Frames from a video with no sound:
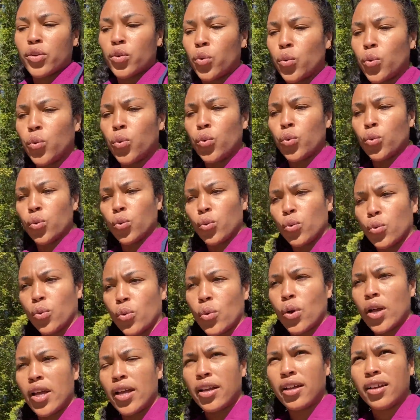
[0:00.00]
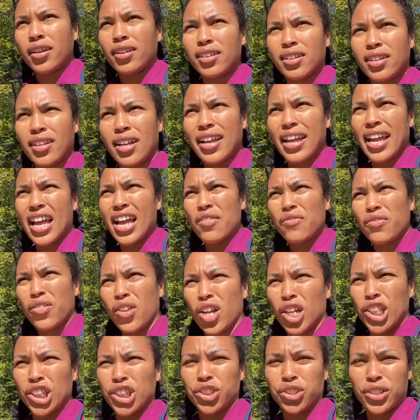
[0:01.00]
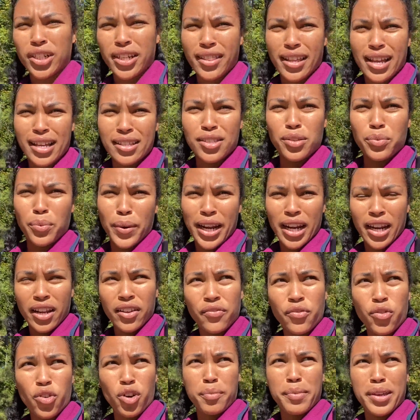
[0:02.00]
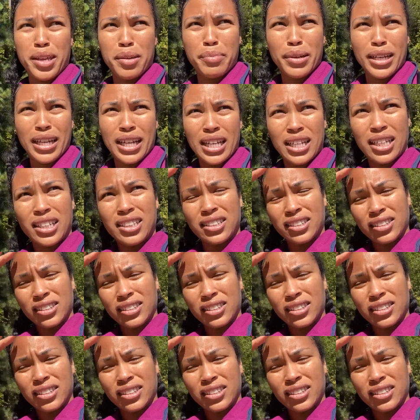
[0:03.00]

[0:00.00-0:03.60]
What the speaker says: Ooh, I have laundry that's waiting for me, but